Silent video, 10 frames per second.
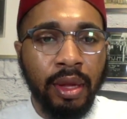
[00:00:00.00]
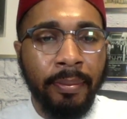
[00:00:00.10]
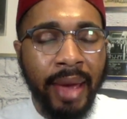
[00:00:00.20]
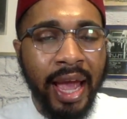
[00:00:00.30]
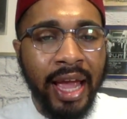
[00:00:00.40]

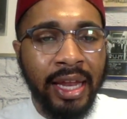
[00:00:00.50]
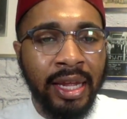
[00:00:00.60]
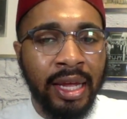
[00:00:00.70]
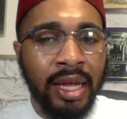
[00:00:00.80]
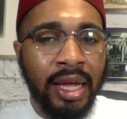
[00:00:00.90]
Man
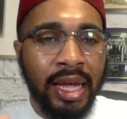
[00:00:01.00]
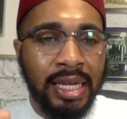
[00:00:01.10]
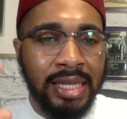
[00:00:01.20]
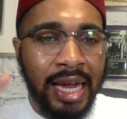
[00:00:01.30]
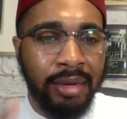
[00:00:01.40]

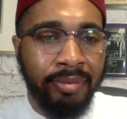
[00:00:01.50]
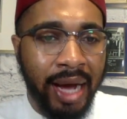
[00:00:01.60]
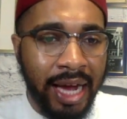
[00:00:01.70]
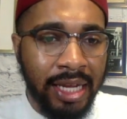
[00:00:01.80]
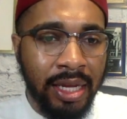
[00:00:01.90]
is not the
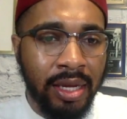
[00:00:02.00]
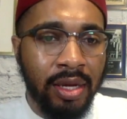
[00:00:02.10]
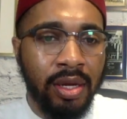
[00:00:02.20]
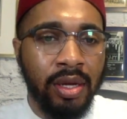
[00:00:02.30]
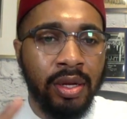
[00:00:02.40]
body,
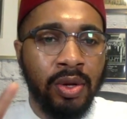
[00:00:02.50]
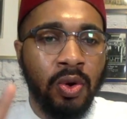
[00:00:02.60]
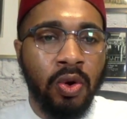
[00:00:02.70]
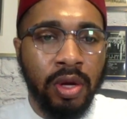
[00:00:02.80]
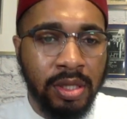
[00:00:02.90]

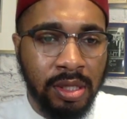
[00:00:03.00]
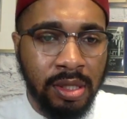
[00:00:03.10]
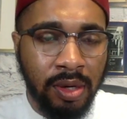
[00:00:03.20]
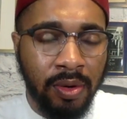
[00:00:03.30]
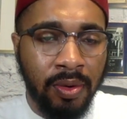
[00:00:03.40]
nor is the
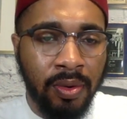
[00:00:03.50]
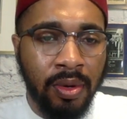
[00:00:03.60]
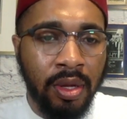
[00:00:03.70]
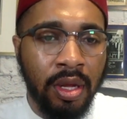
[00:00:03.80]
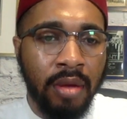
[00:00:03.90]
soul,
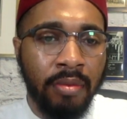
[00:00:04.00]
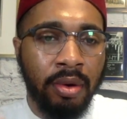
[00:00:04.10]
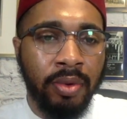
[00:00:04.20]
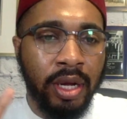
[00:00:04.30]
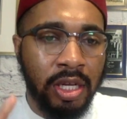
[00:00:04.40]

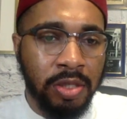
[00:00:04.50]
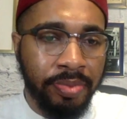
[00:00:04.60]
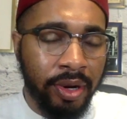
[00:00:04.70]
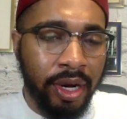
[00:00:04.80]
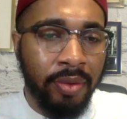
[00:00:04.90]
but we are a
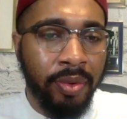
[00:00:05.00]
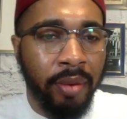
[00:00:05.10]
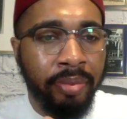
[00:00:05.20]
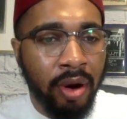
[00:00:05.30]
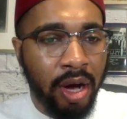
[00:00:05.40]
spirit and we
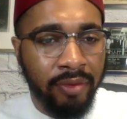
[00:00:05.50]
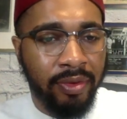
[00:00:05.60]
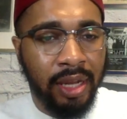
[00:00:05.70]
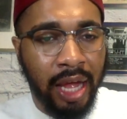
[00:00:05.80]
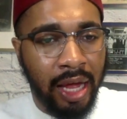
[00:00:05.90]
are part of
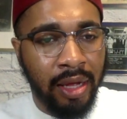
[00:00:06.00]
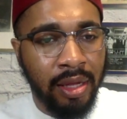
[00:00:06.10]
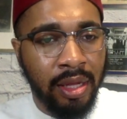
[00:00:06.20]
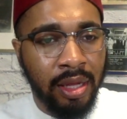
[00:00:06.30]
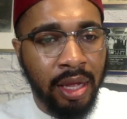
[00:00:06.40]
Allah.
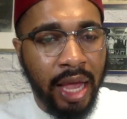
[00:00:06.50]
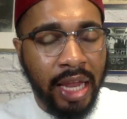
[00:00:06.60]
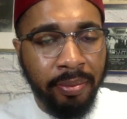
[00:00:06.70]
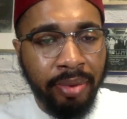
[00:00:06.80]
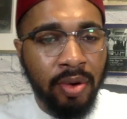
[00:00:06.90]

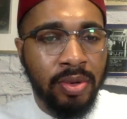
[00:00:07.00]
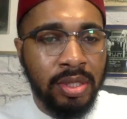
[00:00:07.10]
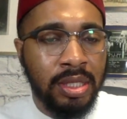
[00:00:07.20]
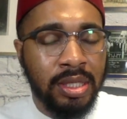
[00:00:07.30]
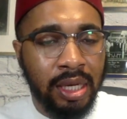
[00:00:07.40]
And the
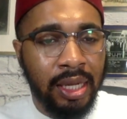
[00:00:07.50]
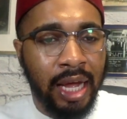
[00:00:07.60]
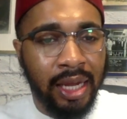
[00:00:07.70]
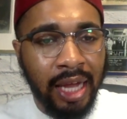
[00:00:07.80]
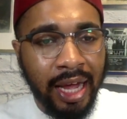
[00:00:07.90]
potencies in
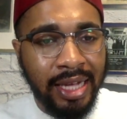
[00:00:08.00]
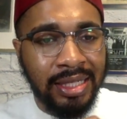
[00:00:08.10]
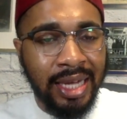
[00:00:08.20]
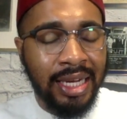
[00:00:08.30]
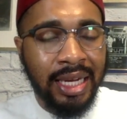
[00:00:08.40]
Allah. Allah
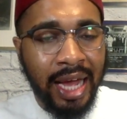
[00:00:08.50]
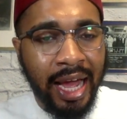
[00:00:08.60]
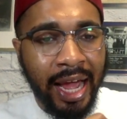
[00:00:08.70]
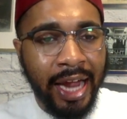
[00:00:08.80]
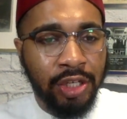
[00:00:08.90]
has
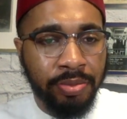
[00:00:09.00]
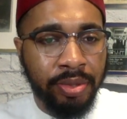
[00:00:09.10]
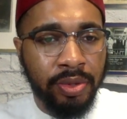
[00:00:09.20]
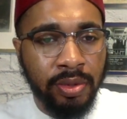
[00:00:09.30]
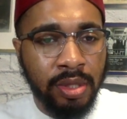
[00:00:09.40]
99
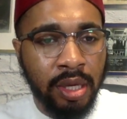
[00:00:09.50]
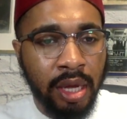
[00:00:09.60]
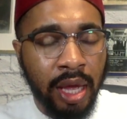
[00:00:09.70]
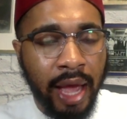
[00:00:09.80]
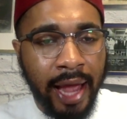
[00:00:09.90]
attributes.
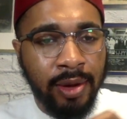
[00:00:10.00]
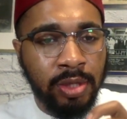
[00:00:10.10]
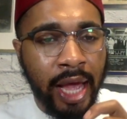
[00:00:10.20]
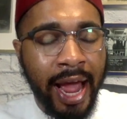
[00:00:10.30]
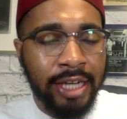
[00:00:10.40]
And
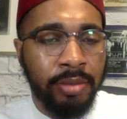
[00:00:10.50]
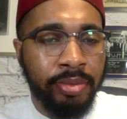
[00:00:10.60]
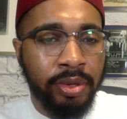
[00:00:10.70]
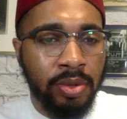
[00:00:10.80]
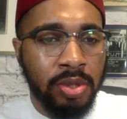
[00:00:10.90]
those
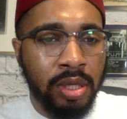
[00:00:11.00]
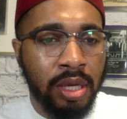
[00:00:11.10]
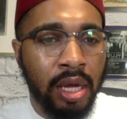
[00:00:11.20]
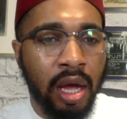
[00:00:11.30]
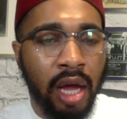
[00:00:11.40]
attributes
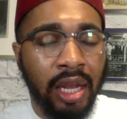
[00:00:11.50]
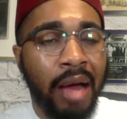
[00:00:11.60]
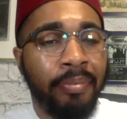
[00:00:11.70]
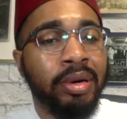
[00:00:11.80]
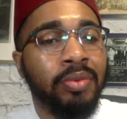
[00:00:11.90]

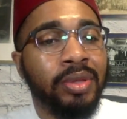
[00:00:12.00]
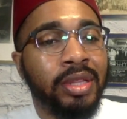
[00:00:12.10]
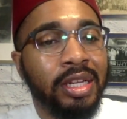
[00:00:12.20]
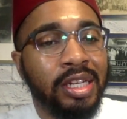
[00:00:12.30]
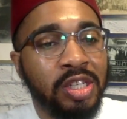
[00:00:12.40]
Allah put
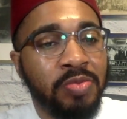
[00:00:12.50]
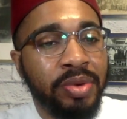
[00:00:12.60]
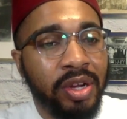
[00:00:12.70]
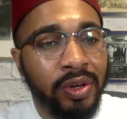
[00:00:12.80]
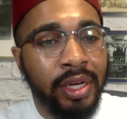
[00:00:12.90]
within the
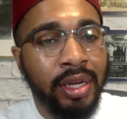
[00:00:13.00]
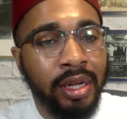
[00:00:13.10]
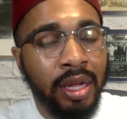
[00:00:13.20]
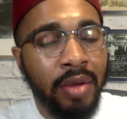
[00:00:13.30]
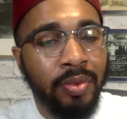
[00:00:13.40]
spirit,
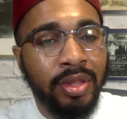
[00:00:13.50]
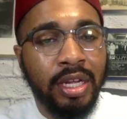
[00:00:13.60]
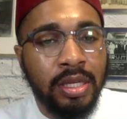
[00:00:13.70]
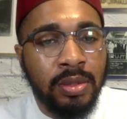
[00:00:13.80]
within